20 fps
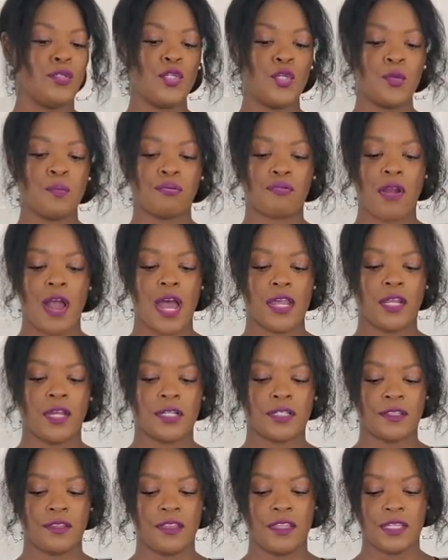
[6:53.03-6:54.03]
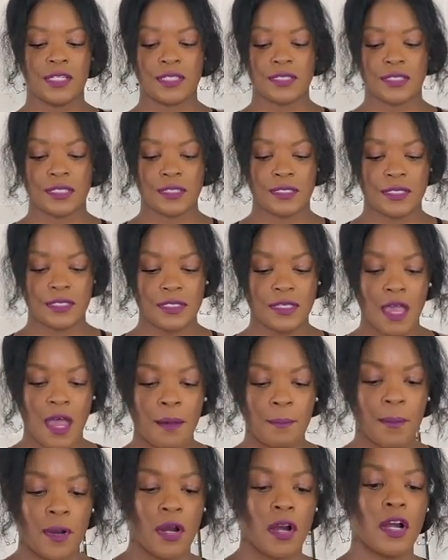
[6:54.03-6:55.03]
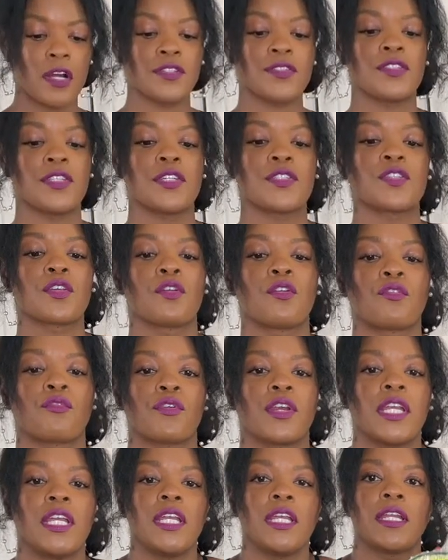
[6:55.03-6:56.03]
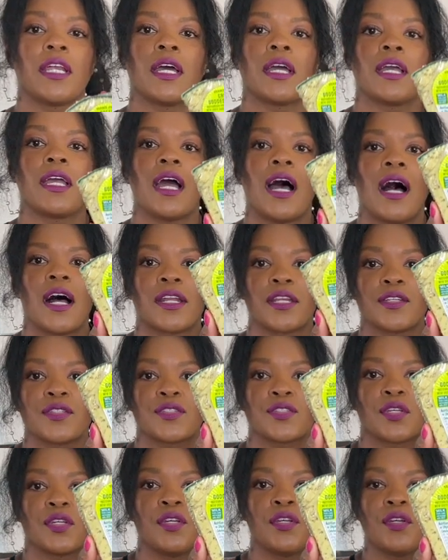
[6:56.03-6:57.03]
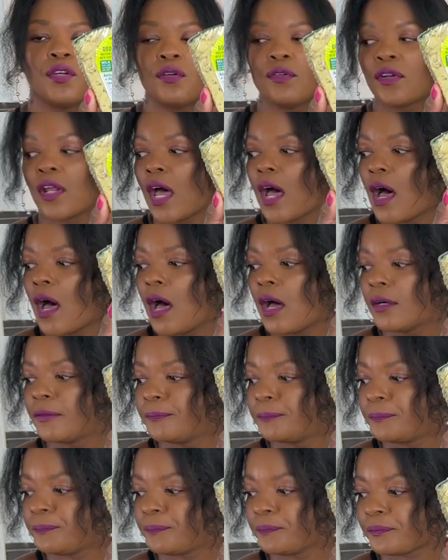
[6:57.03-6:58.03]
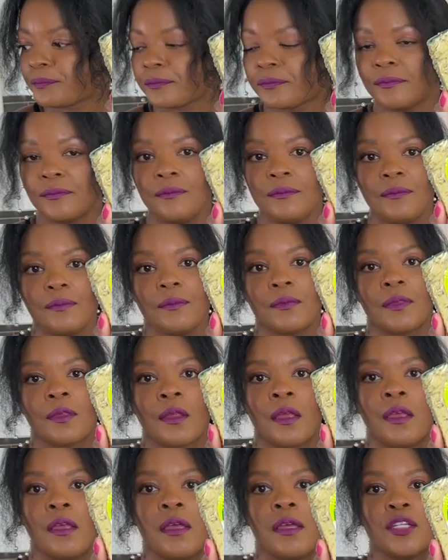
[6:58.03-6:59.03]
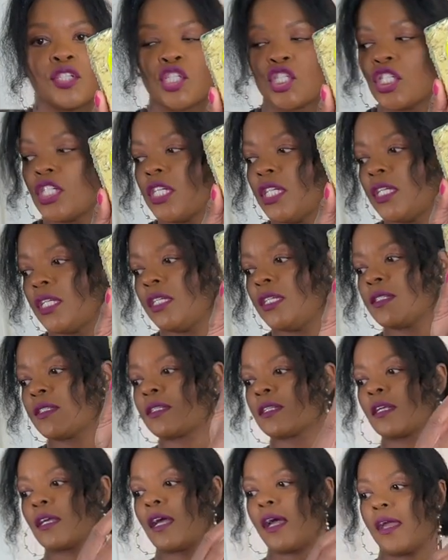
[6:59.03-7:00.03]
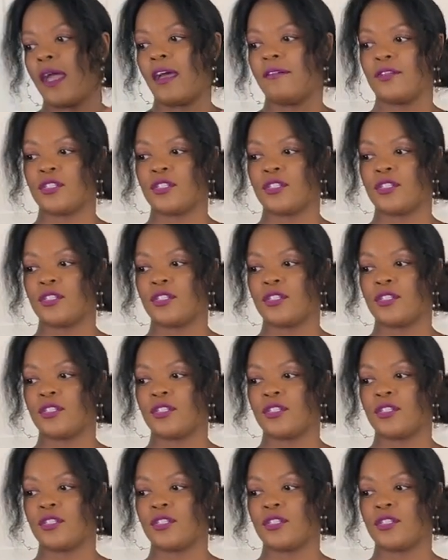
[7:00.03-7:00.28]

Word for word: New product this summer is this Green Goddess Gouda cheese. I